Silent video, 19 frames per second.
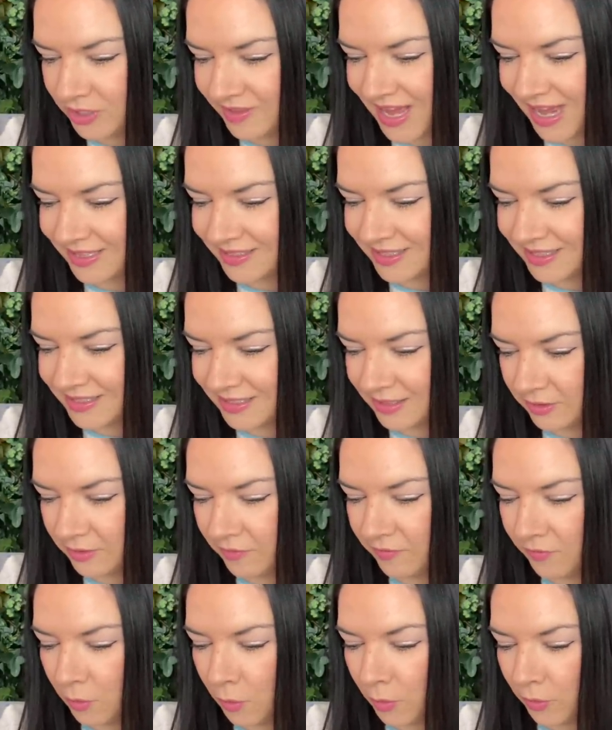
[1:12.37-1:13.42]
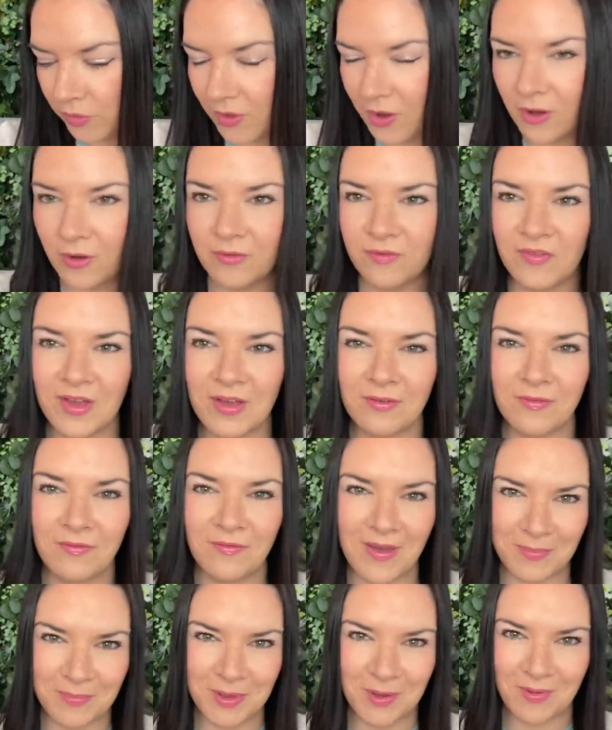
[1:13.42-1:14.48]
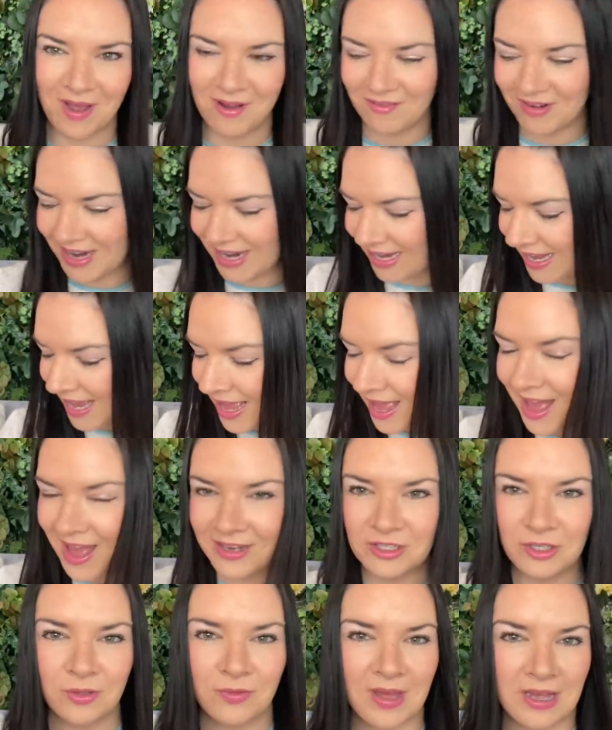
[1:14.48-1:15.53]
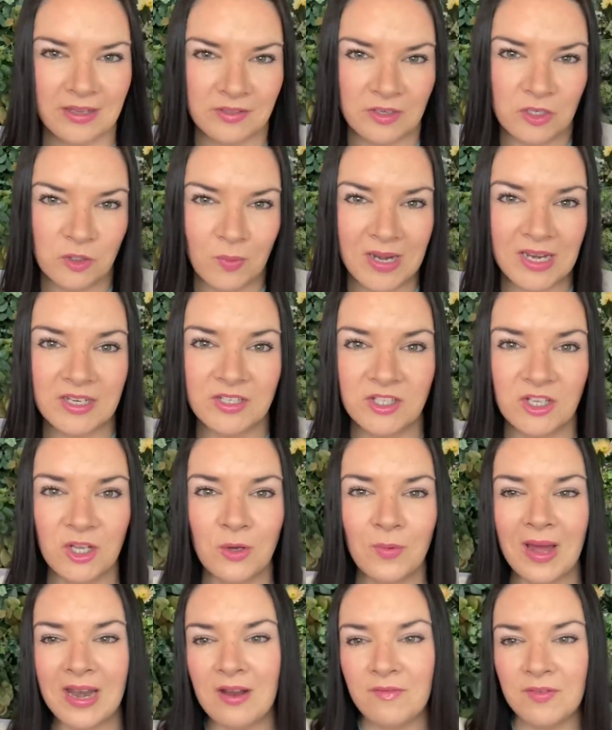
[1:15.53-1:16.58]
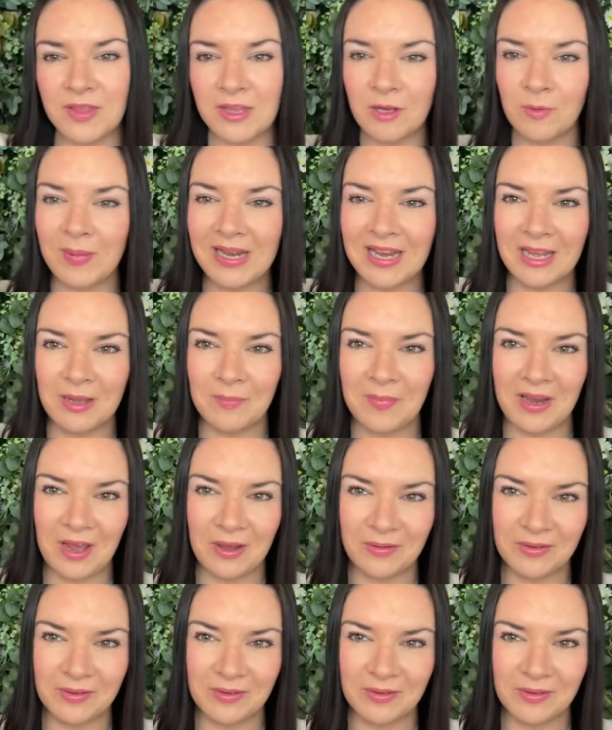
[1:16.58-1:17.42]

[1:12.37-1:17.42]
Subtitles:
That's until the 4th of February 2022, and everything will be linked below.